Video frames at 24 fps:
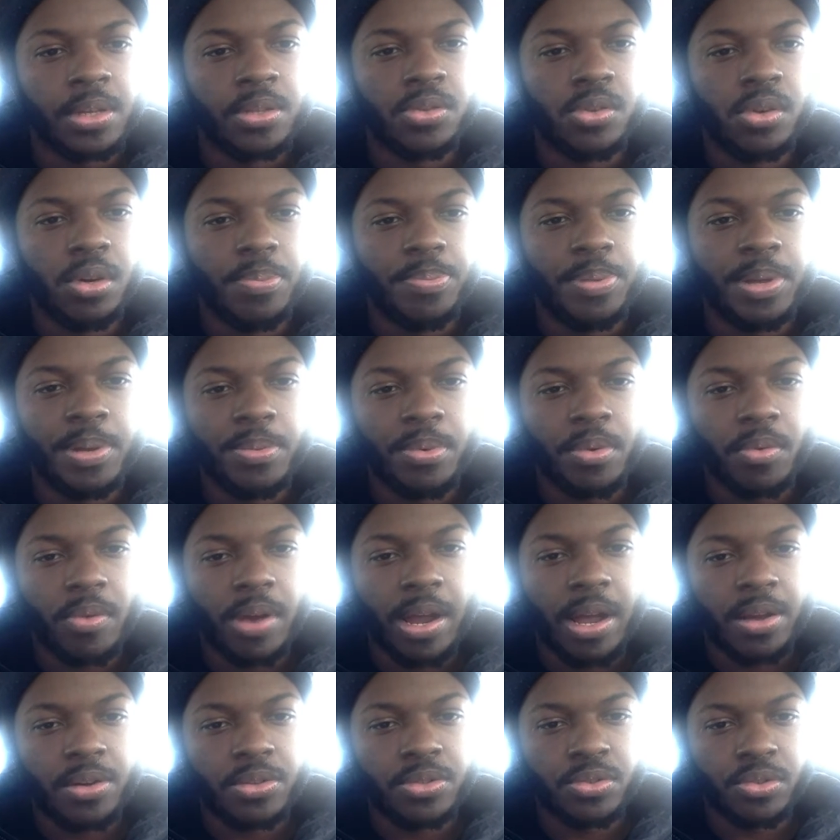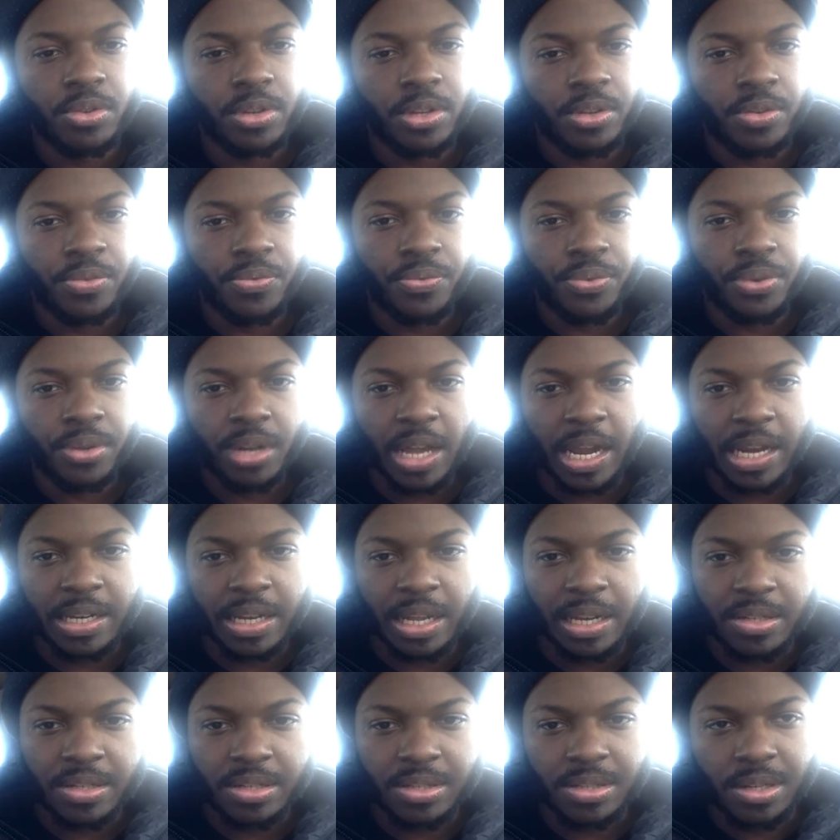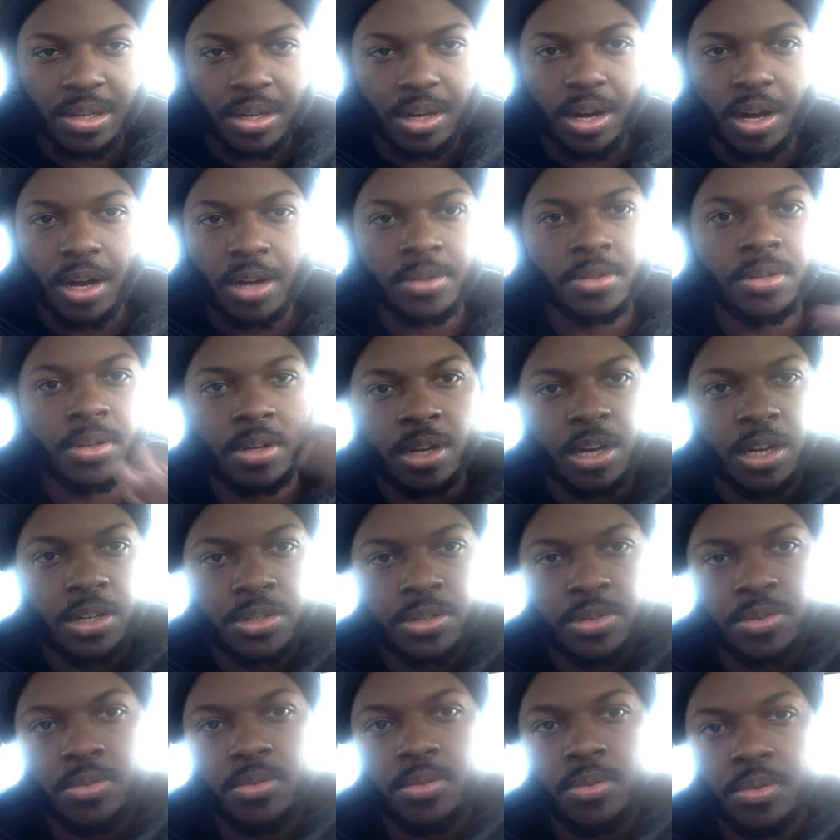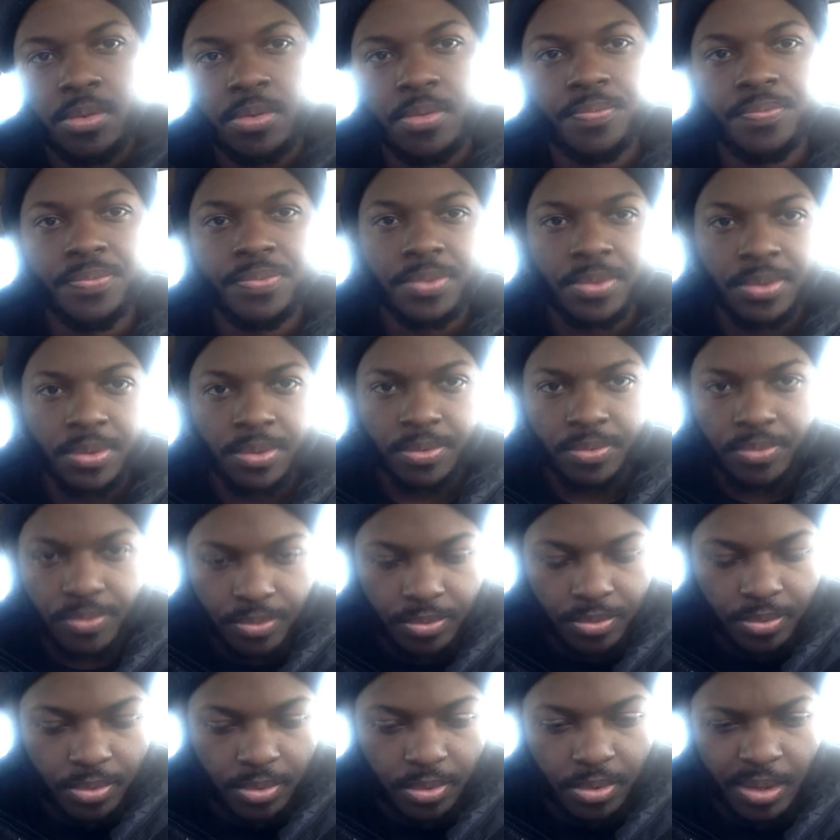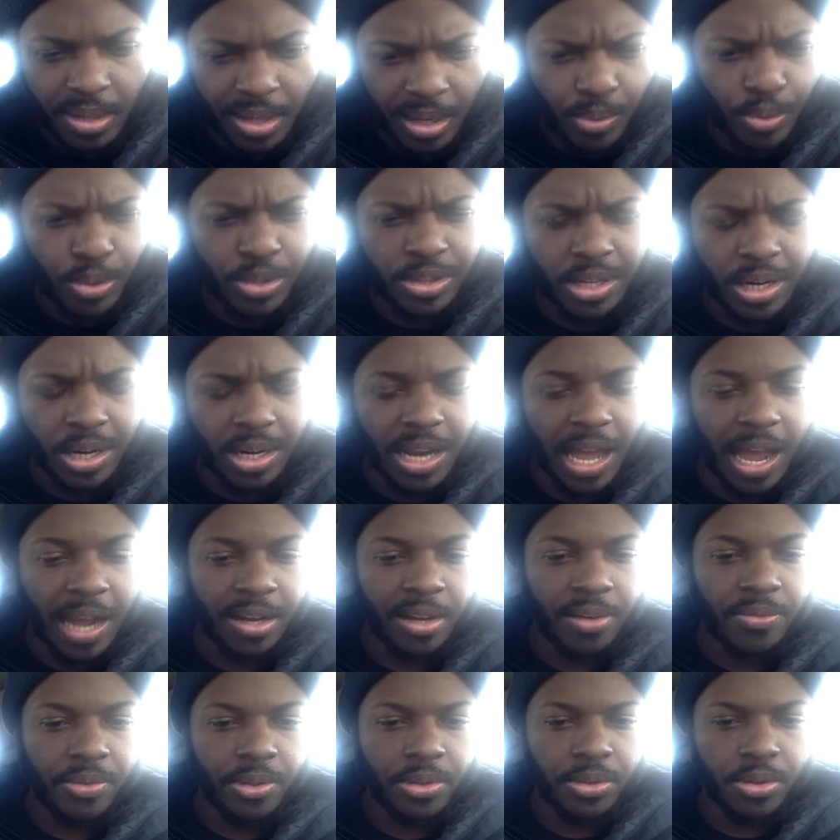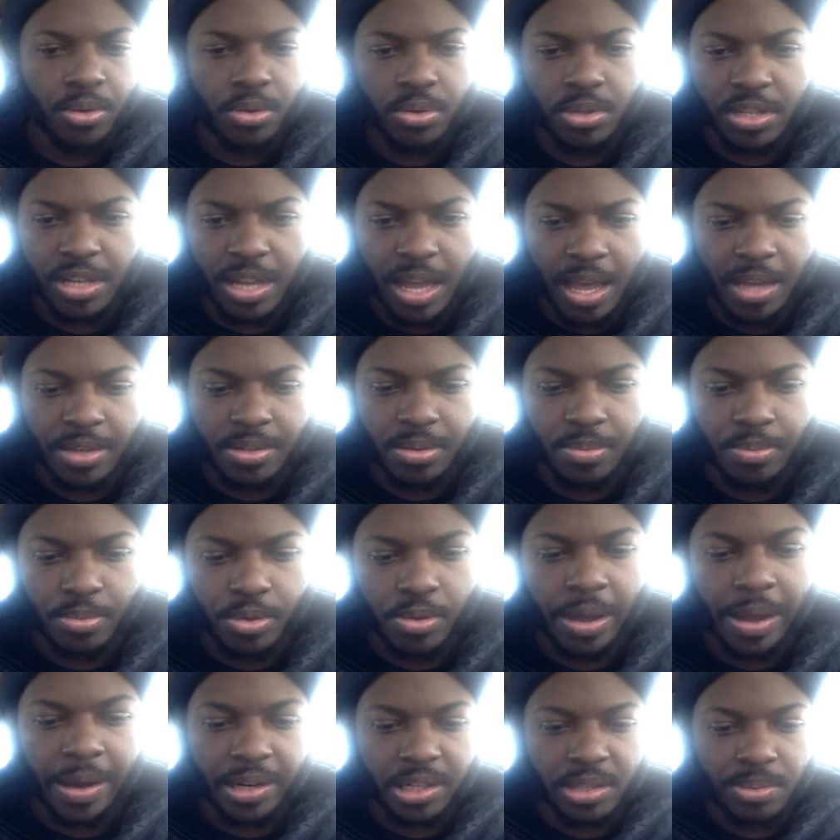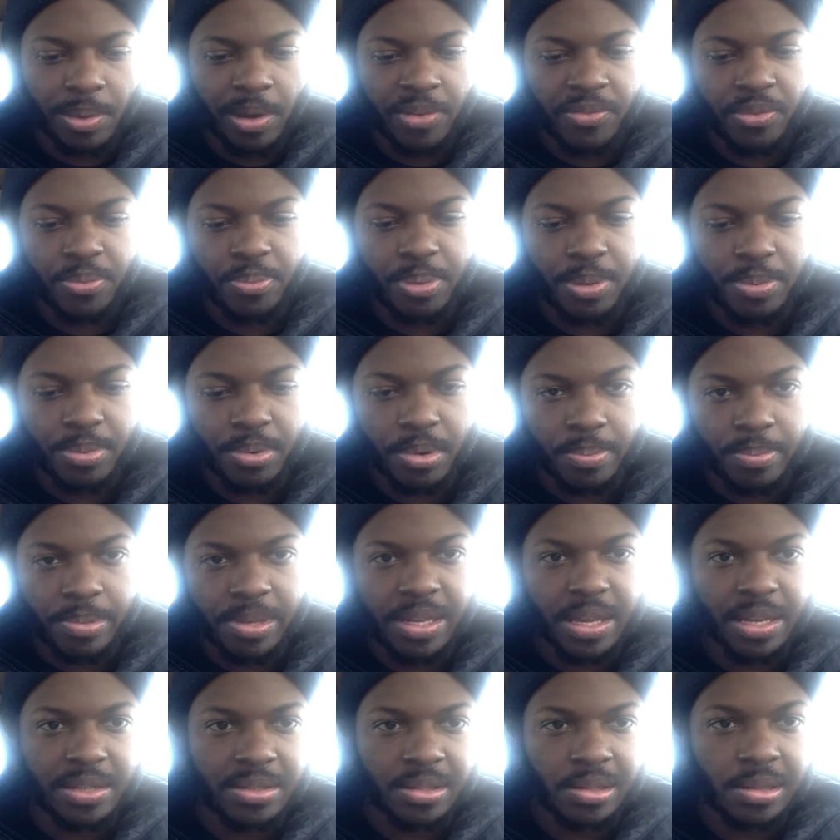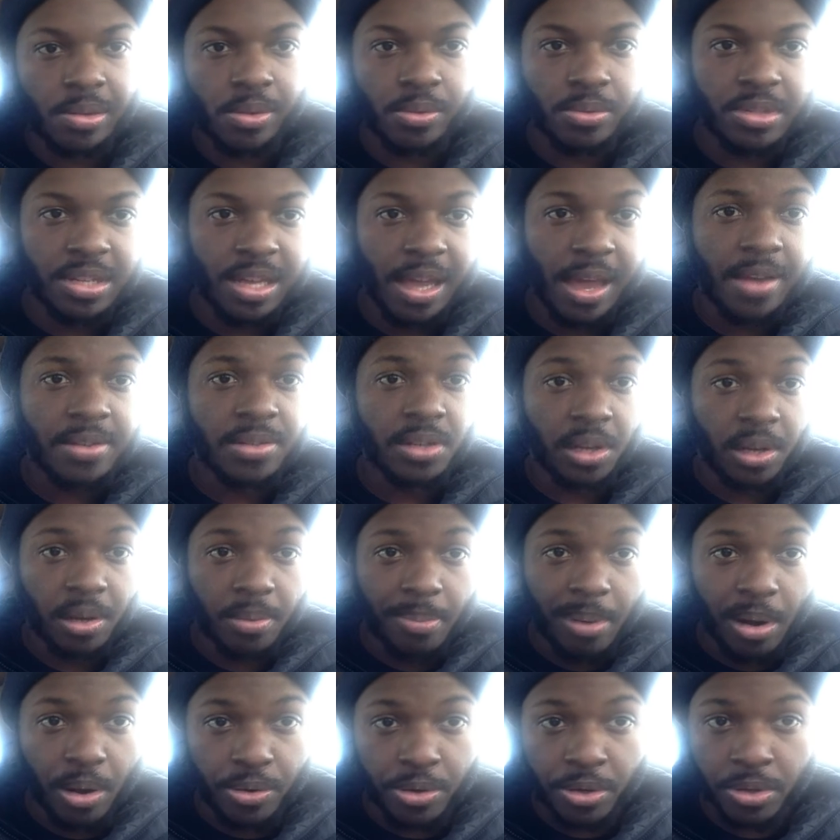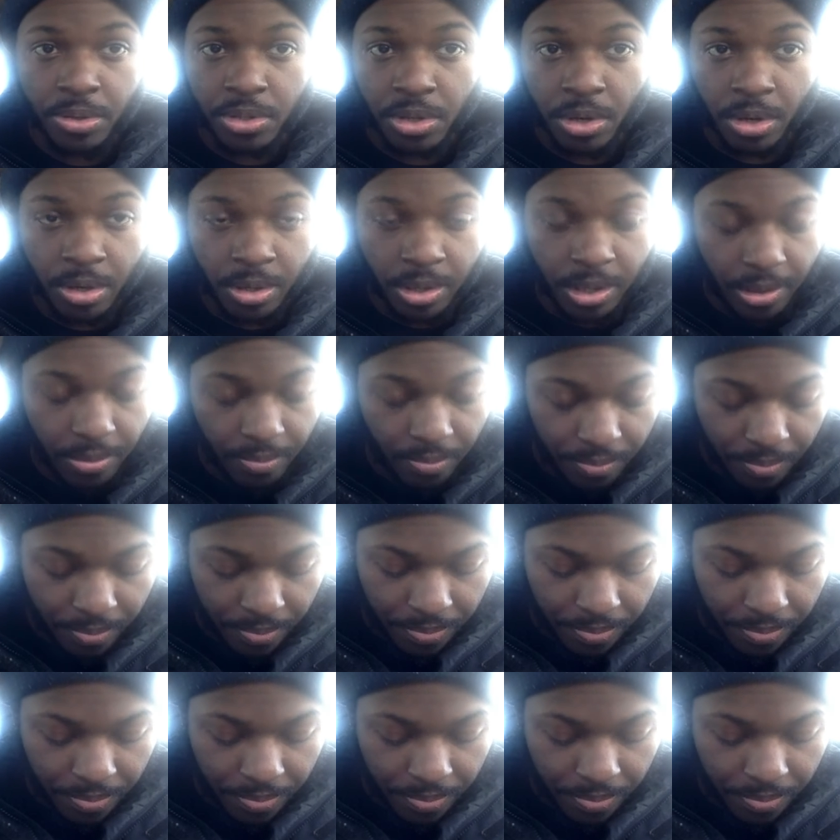to the people around you, and you feel like they just undercut you with their lack of enthusiasm. You can't expect for people to be as enthusiastic about your journey